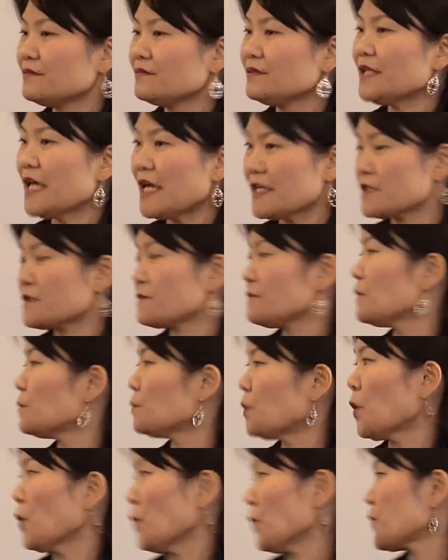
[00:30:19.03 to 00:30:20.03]
yes for
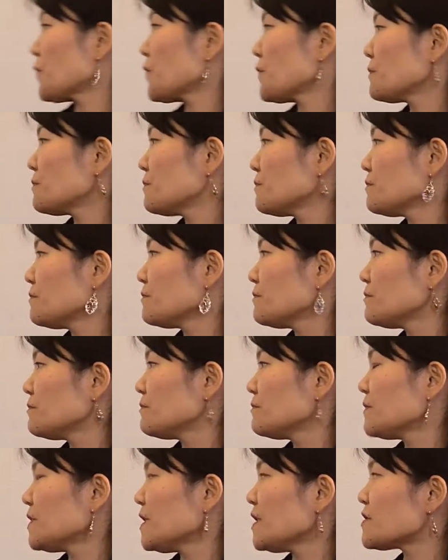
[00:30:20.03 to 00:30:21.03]
both.
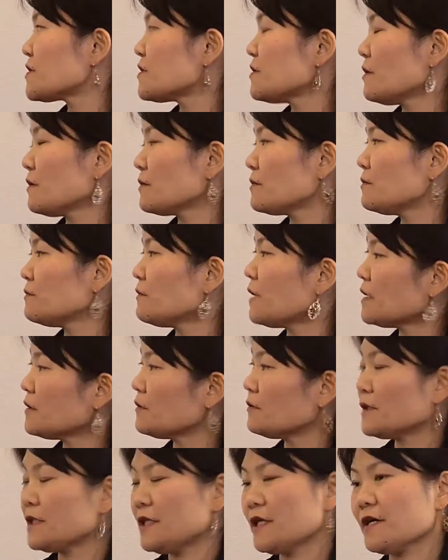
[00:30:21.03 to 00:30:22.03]
It's not one
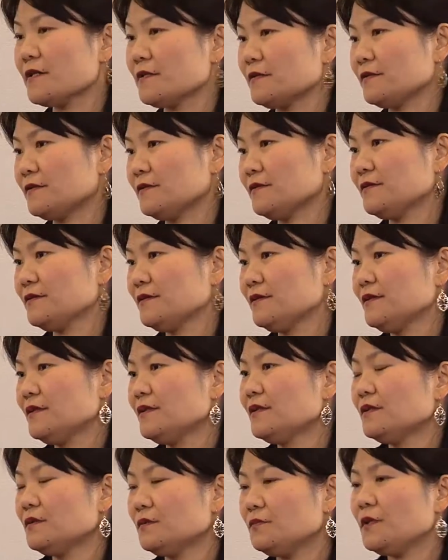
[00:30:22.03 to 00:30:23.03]
or the other.
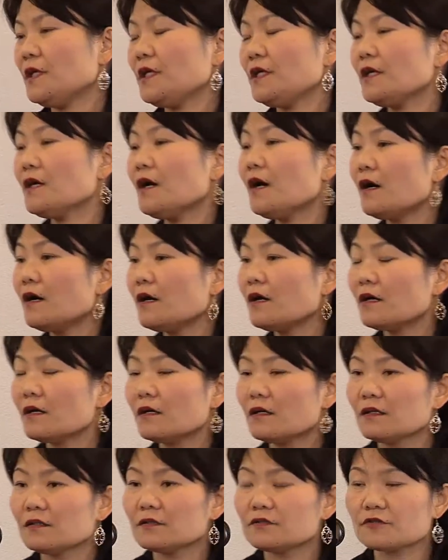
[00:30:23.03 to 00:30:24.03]
We
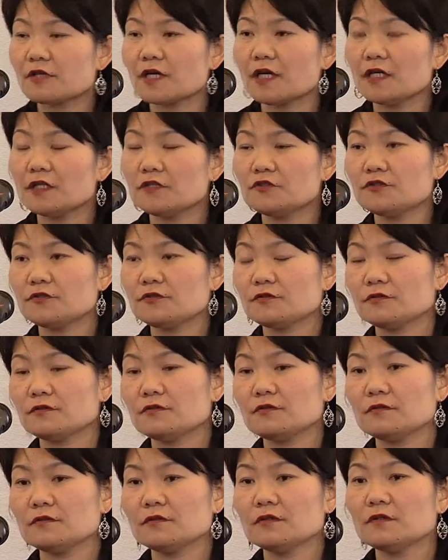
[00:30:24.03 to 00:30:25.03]
are trying
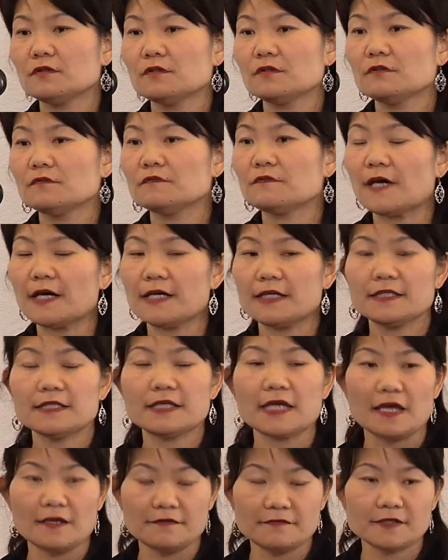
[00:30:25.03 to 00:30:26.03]
to find
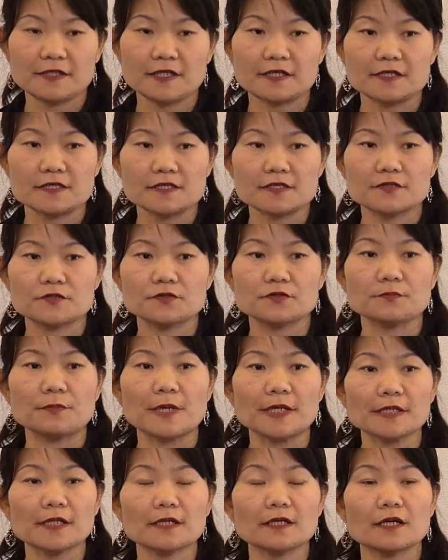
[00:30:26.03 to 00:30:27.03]
the evidence to
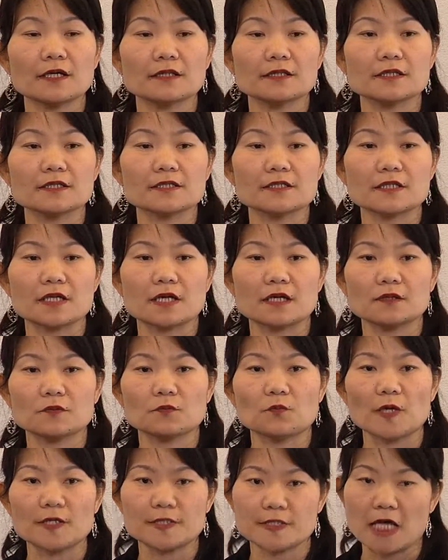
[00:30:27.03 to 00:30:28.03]
better understand
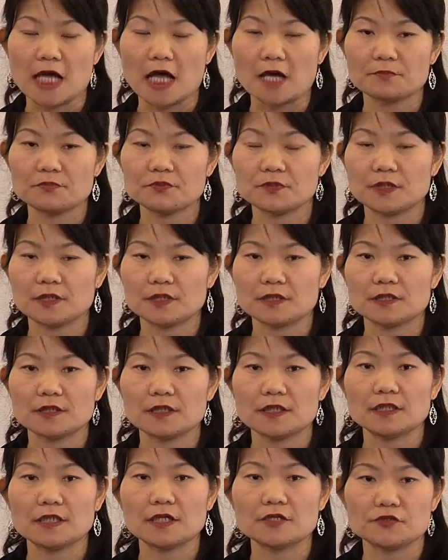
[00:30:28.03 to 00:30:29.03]
what's happening
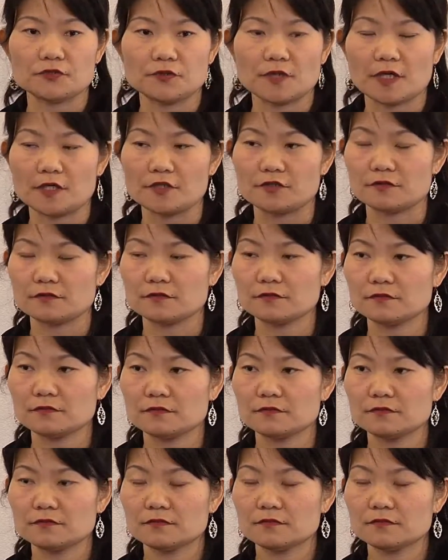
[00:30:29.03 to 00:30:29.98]
in education.